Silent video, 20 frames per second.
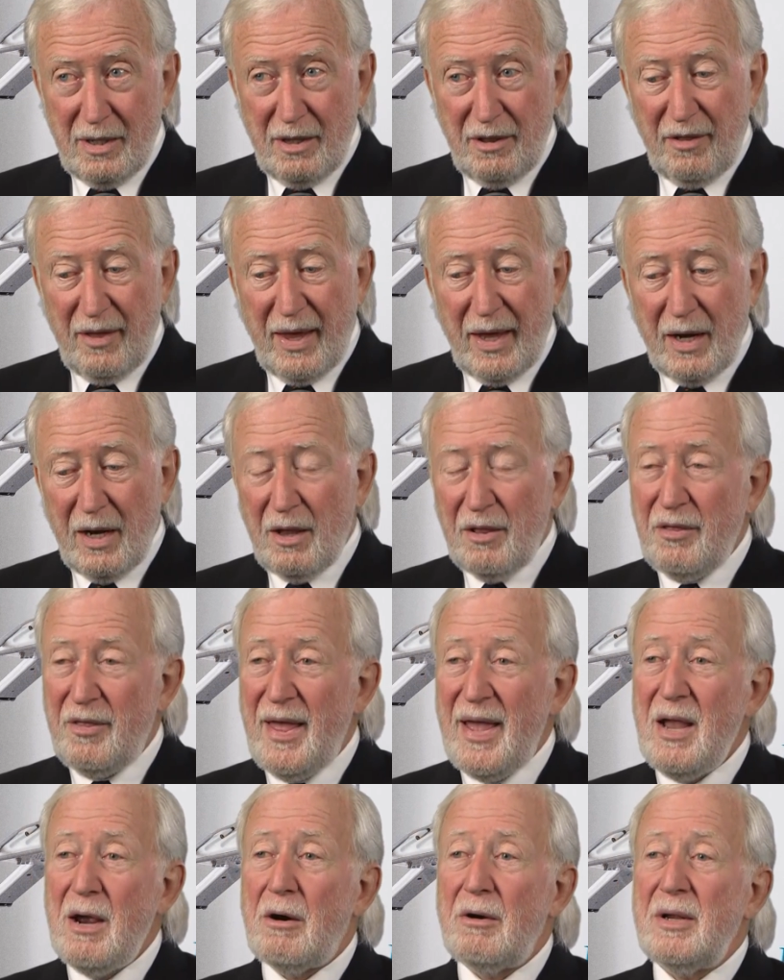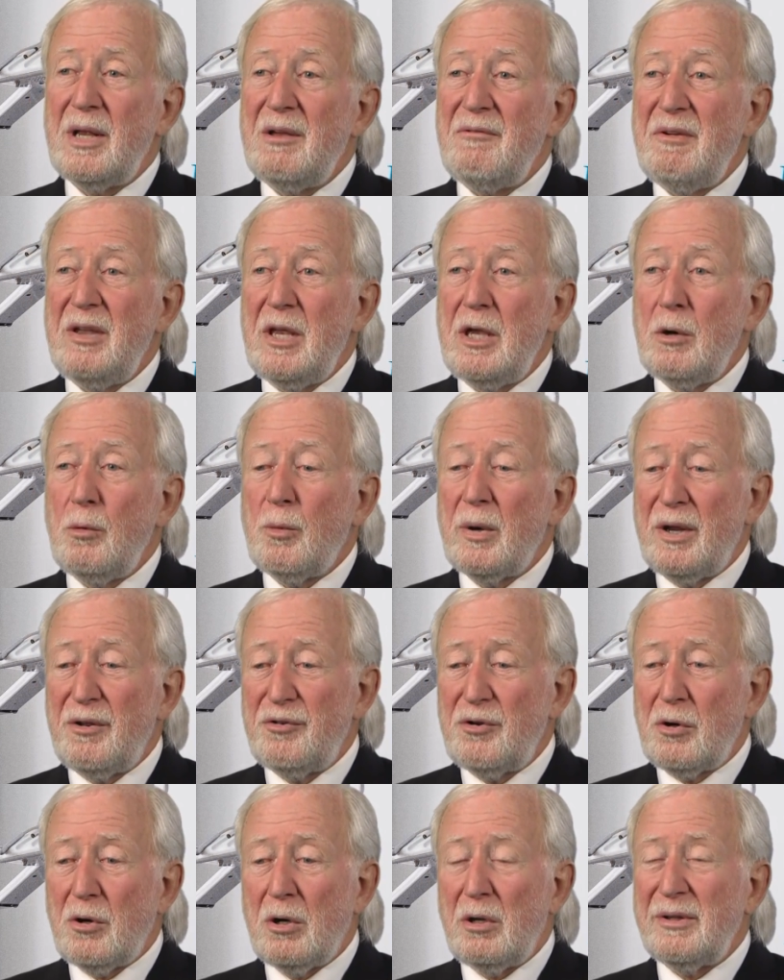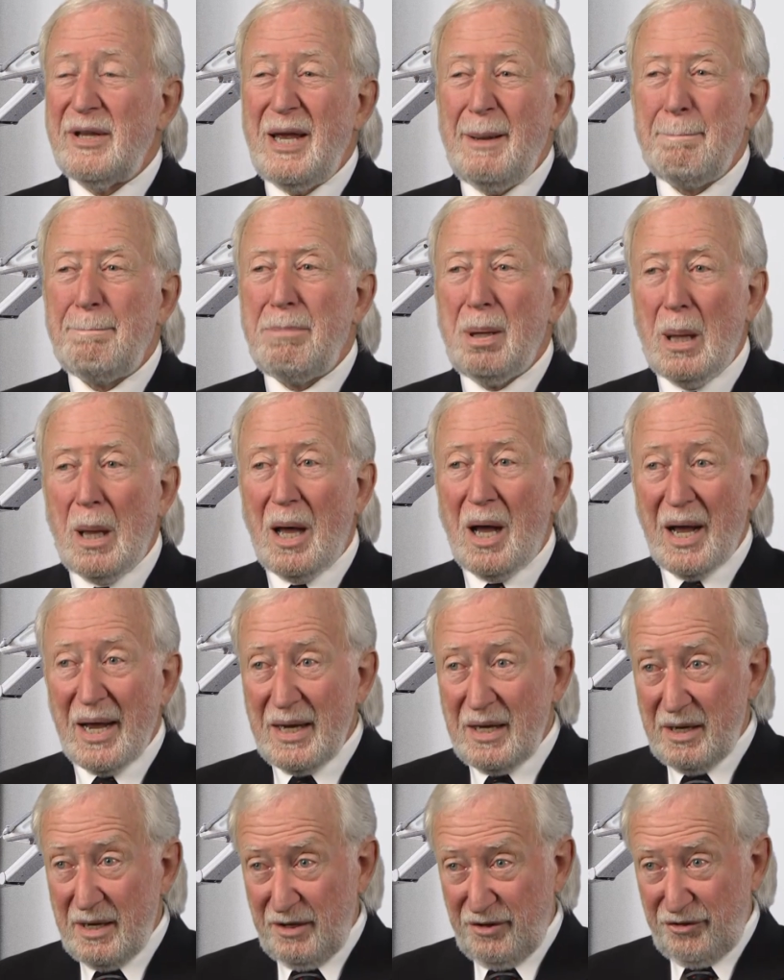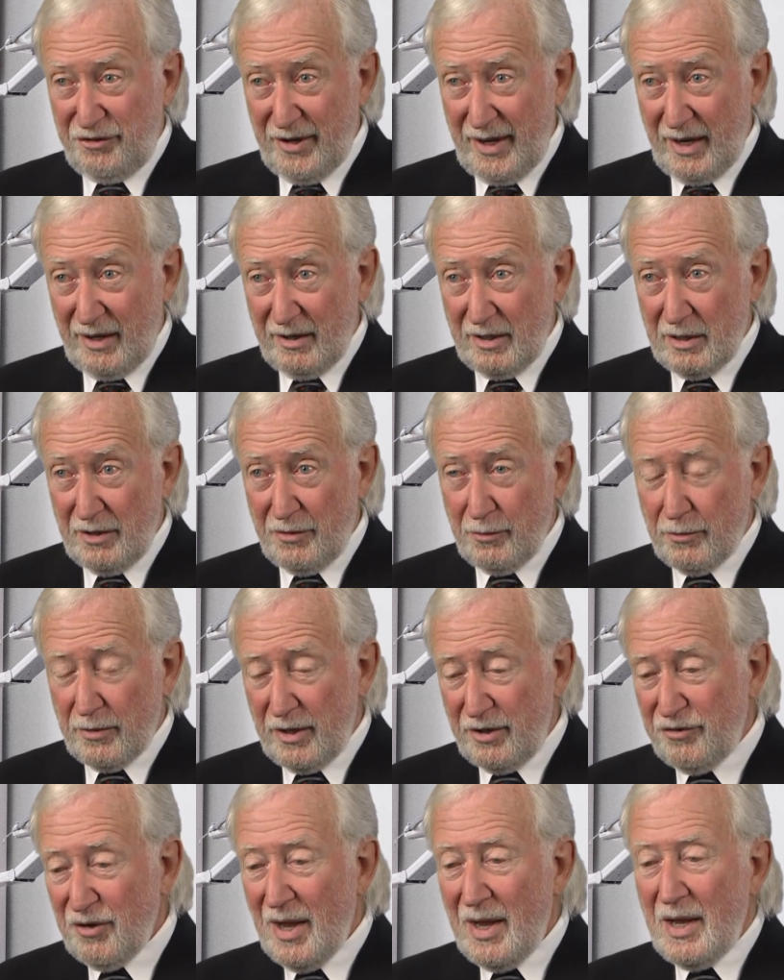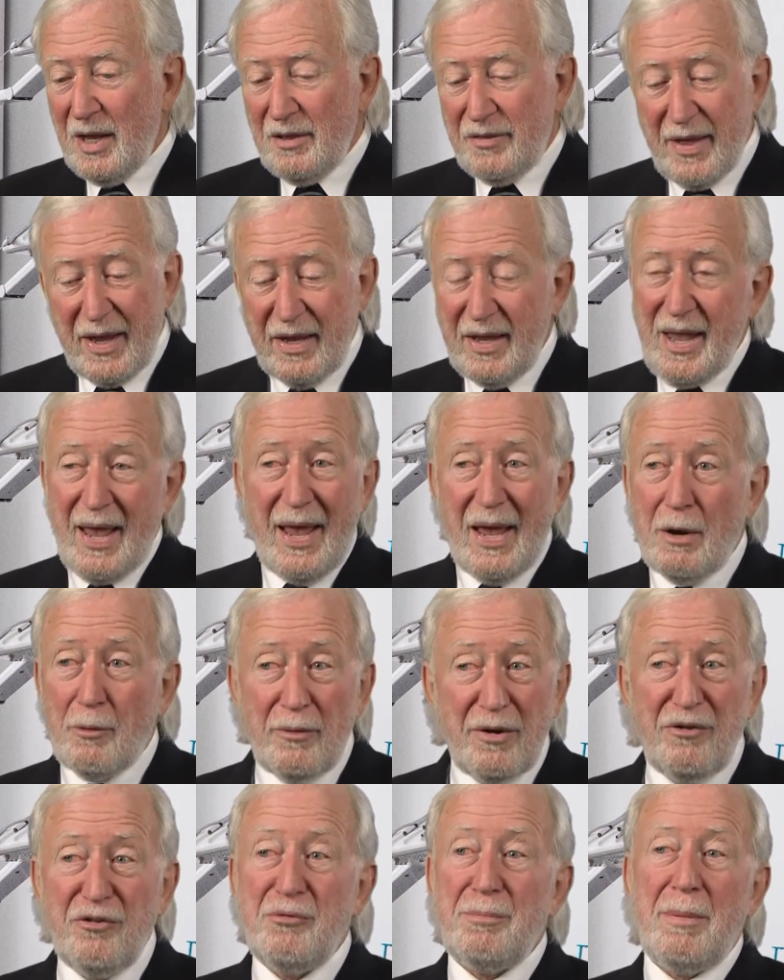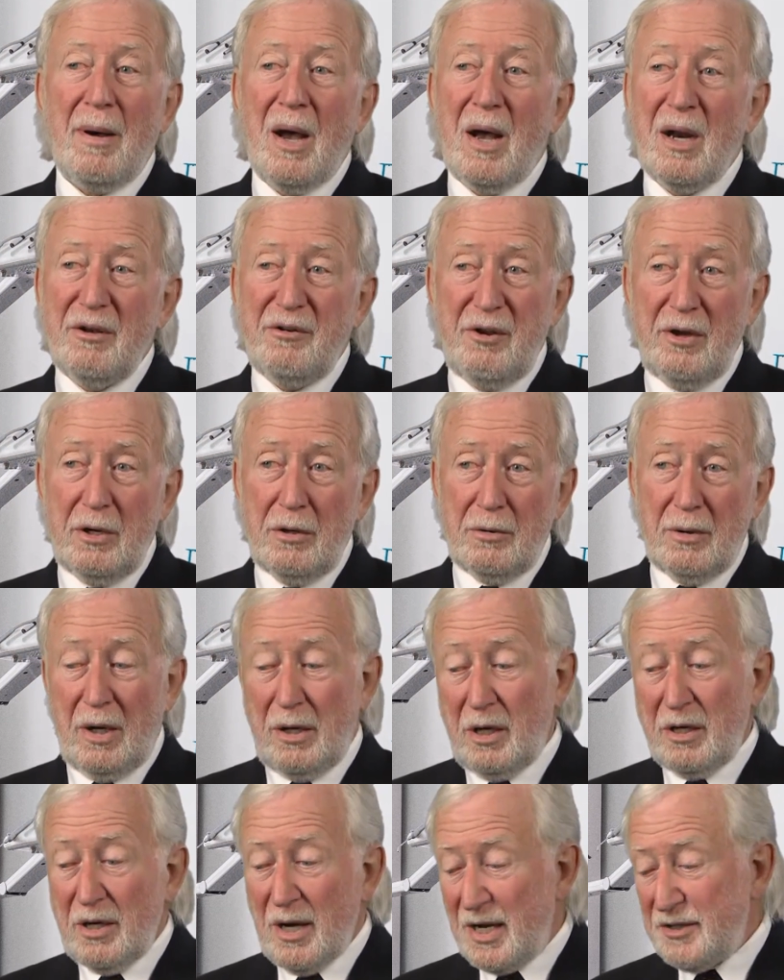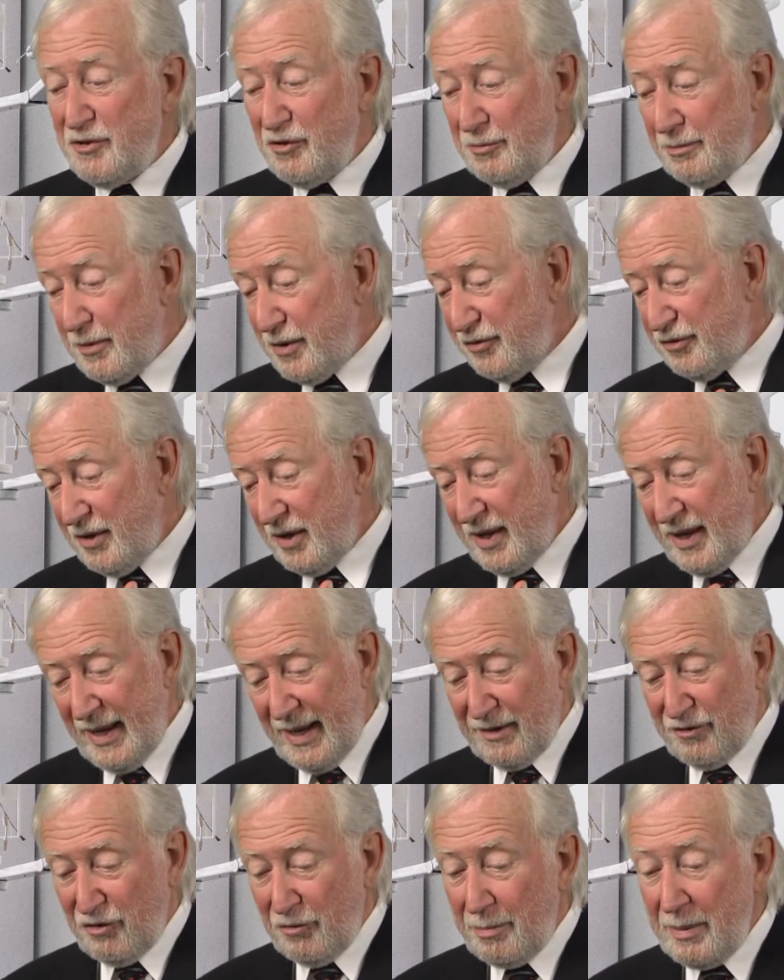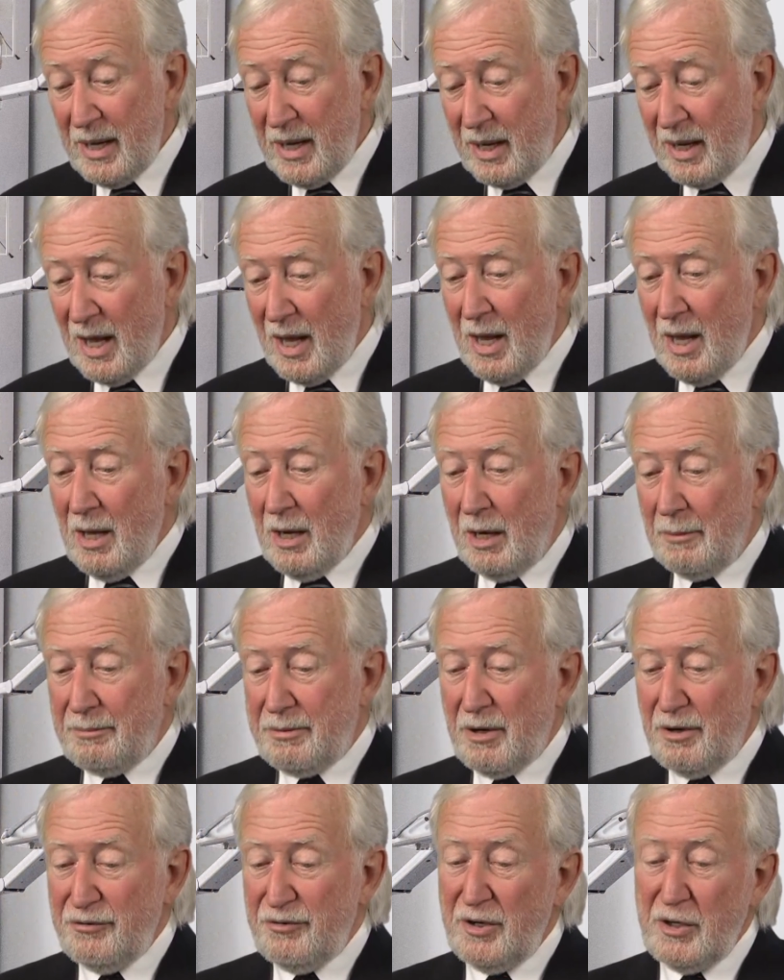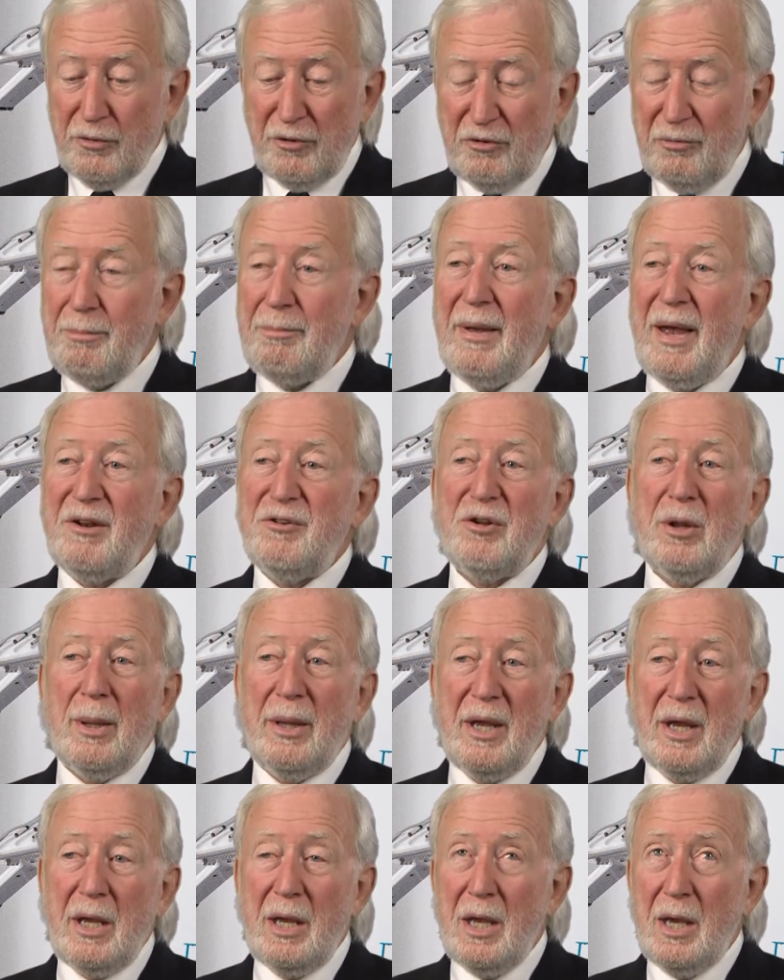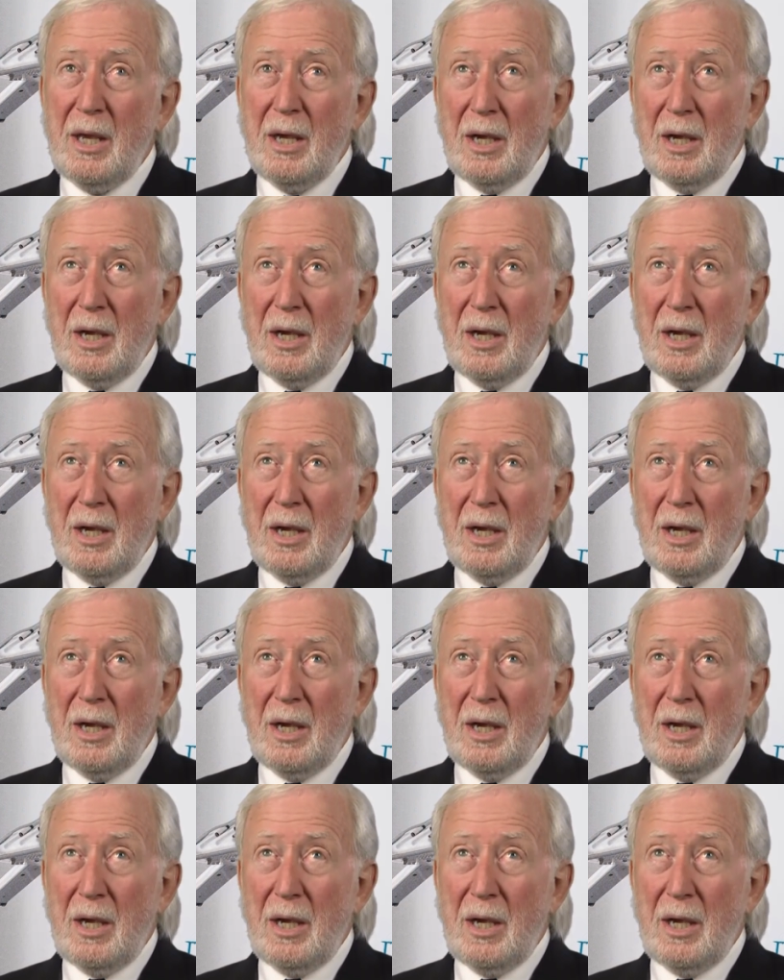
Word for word: then they are giving you what is called implied consent. In other words, they can't respond to you. An unconscious person can't speak. A person who is mentally